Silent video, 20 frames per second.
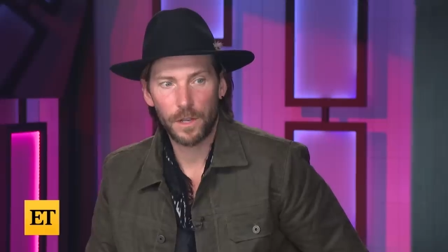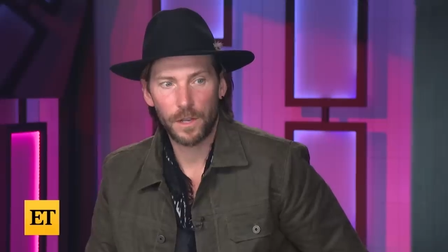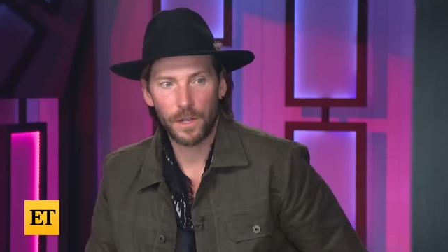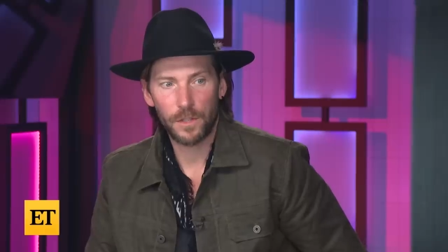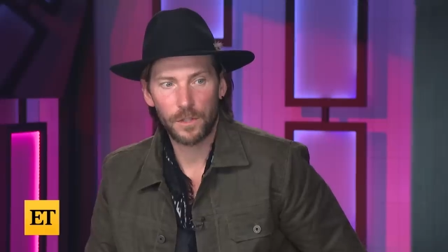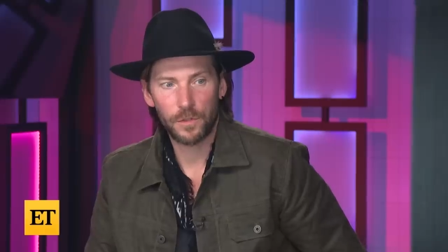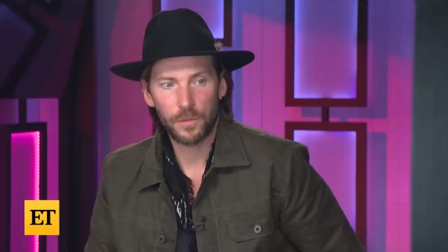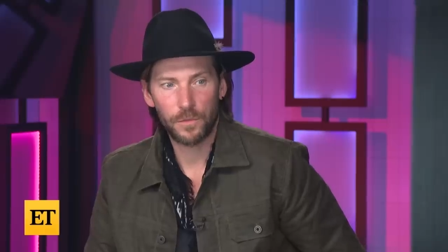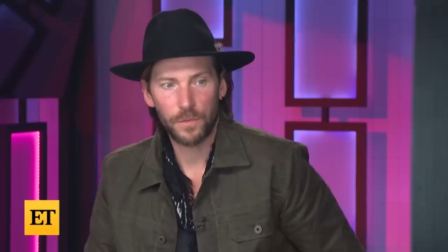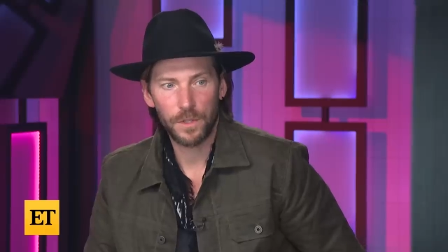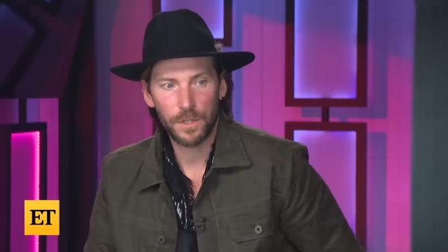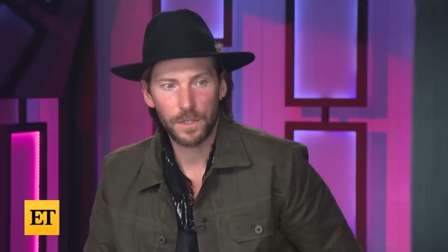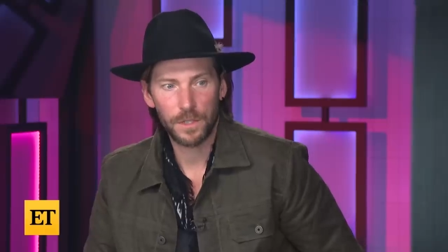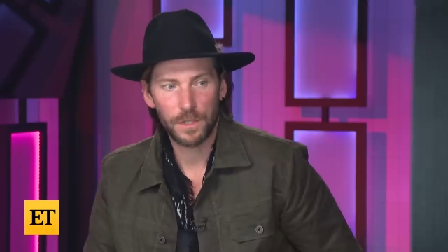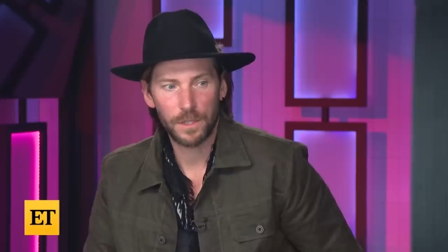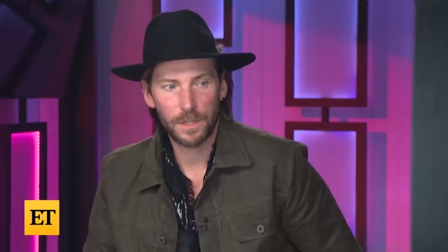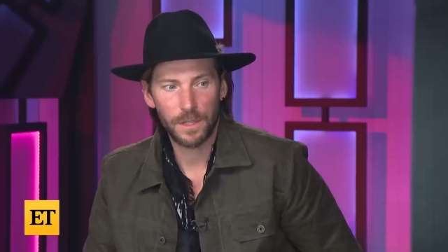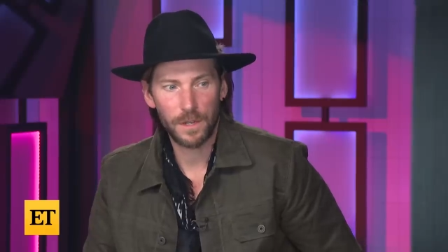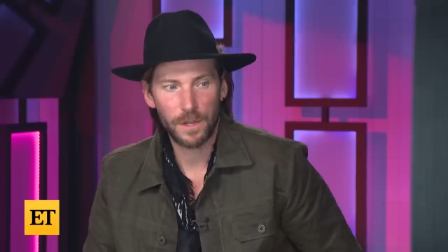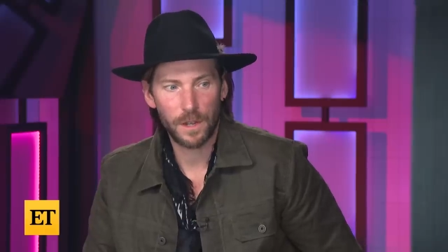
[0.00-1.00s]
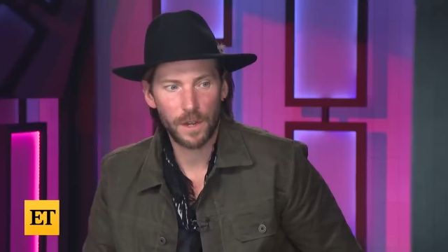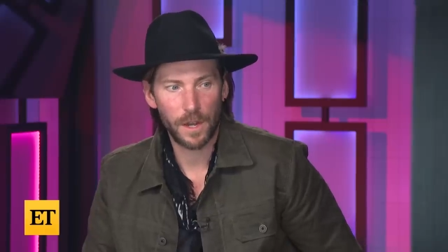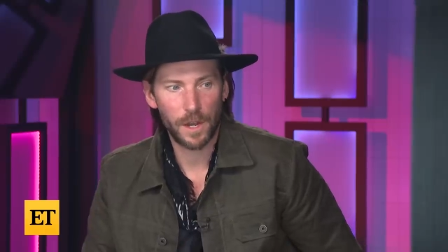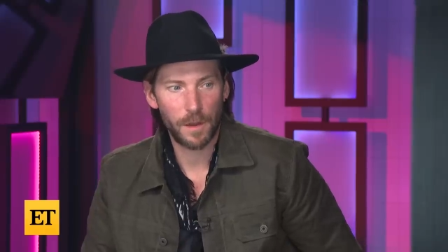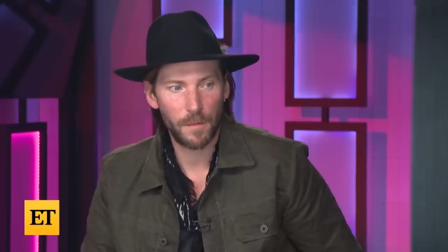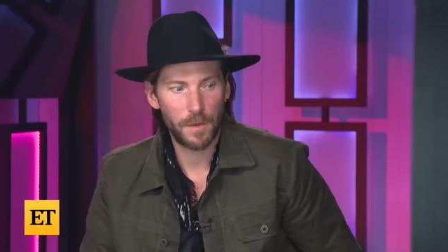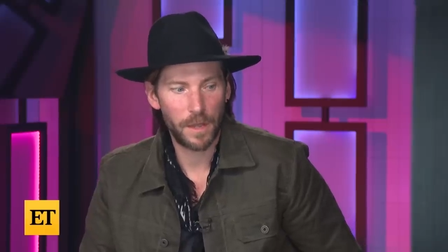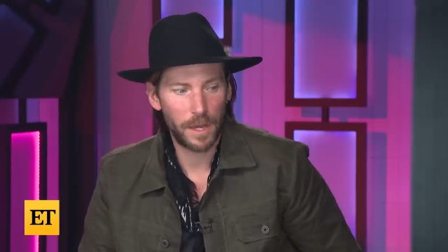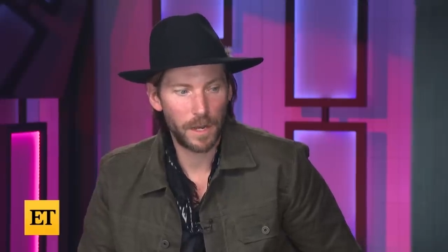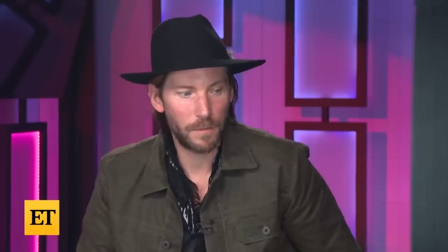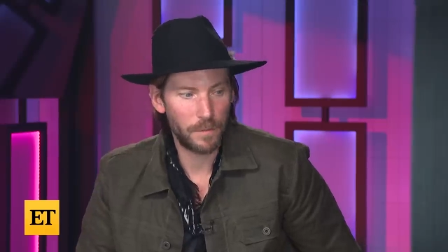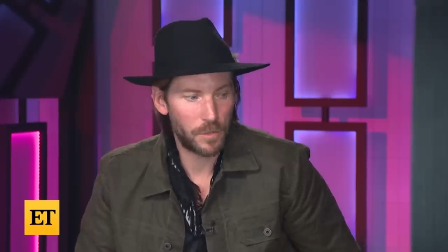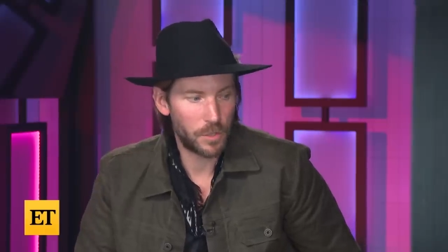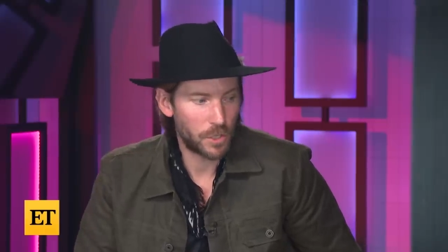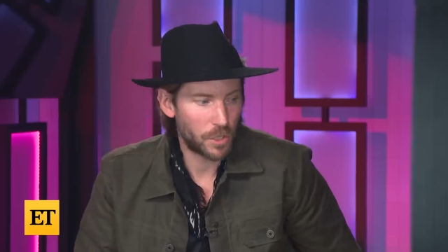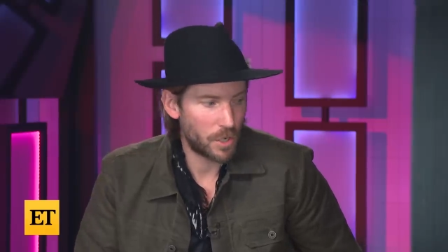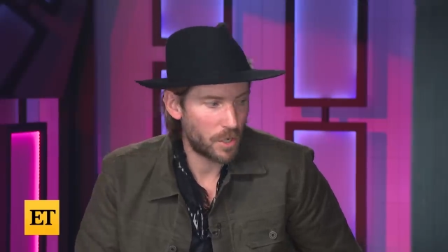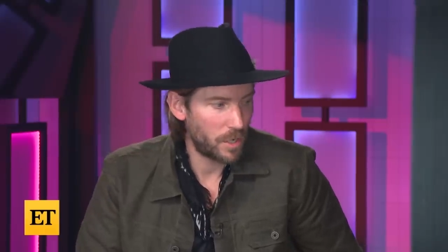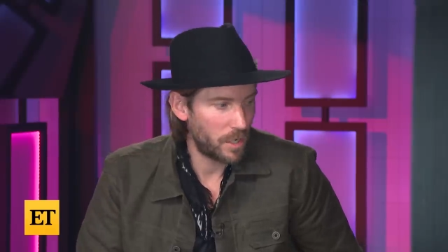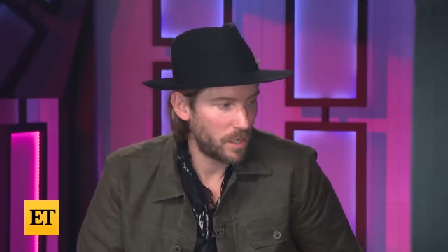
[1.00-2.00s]
and I twist the knob and I'm
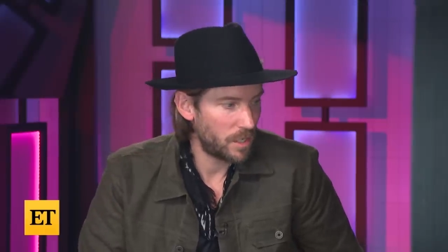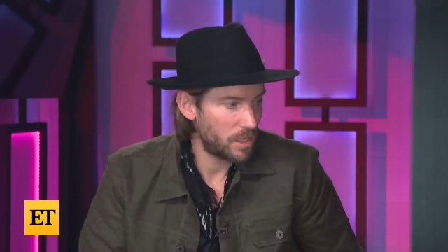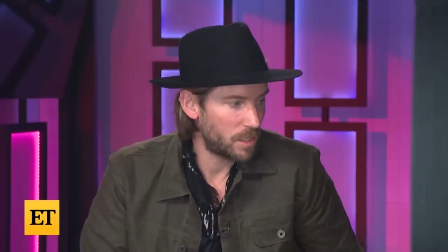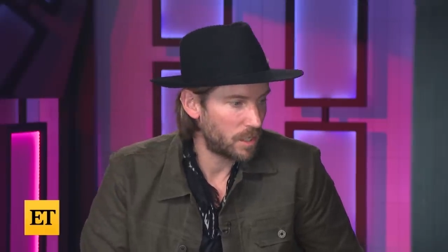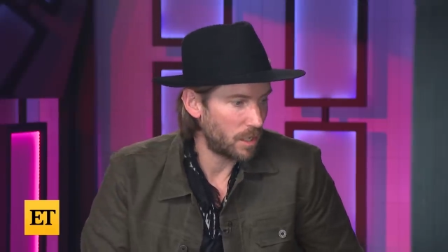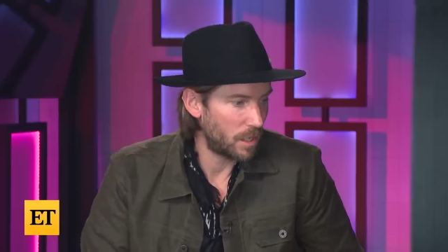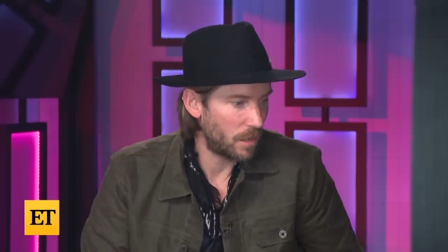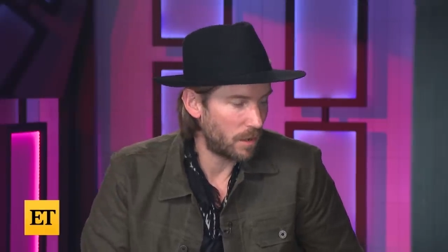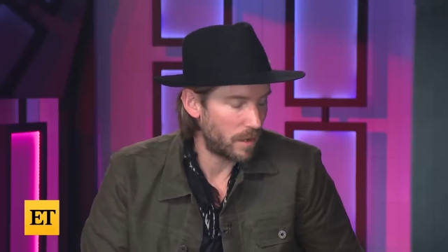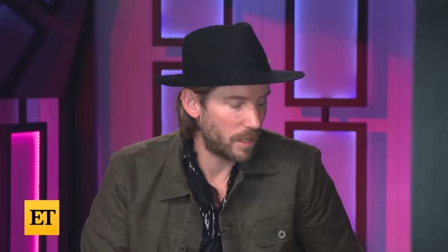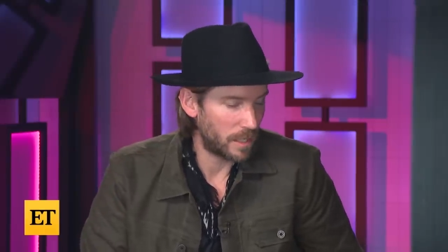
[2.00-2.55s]
turning to go,